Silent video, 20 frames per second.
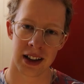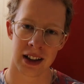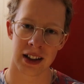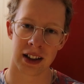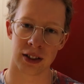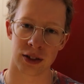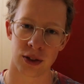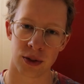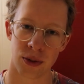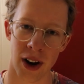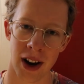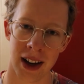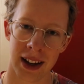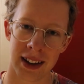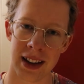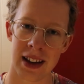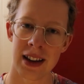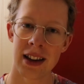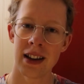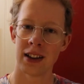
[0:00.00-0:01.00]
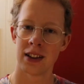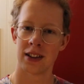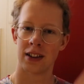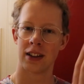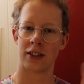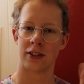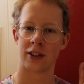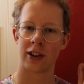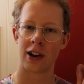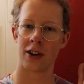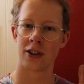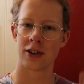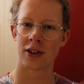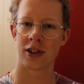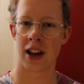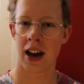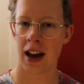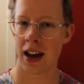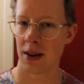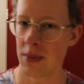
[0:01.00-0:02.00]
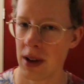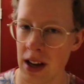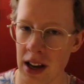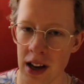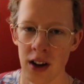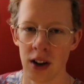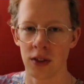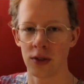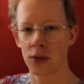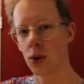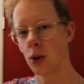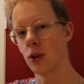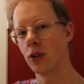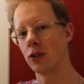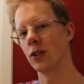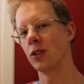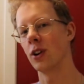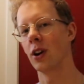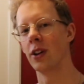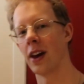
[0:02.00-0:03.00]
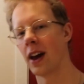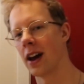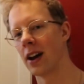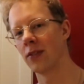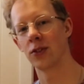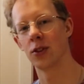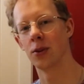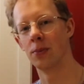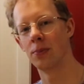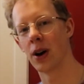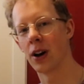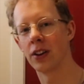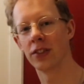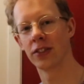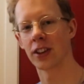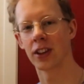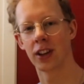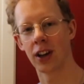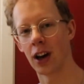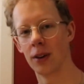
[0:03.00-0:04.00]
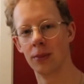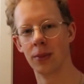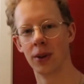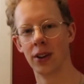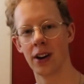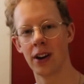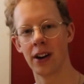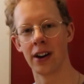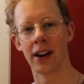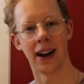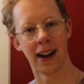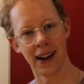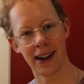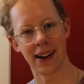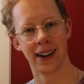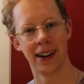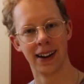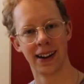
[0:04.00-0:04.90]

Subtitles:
It's Friday, it's lunchtime. Of course you're gonna have some pasta carbonara,